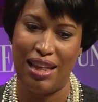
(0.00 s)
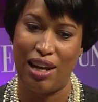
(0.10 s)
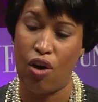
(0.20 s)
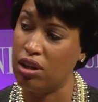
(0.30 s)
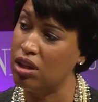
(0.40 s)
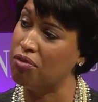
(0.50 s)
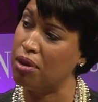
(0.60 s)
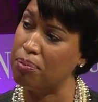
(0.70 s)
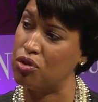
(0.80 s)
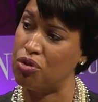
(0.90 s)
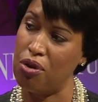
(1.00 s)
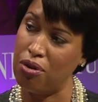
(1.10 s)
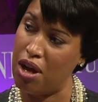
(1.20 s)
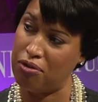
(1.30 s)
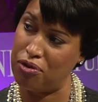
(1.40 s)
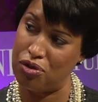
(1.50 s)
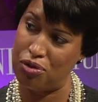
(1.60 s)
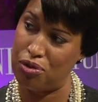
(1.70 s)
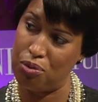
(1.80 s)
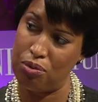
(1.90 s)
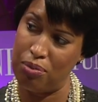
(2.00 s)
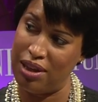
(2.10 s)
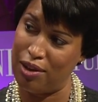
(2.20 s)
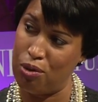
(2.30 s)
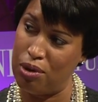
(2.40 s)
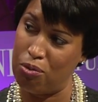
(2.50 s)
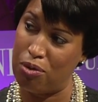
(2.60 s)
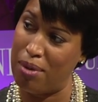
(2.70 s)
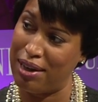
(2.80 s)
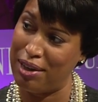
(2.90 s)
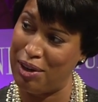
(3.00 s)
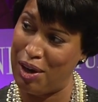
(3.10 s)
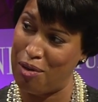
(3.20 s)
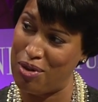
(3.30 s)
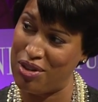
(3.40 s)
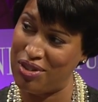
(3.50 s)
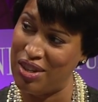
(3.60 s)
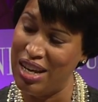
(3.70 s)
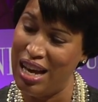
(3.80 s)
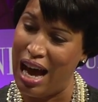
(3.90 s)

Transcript: that all of our patrol officers would be equipped with body cameras.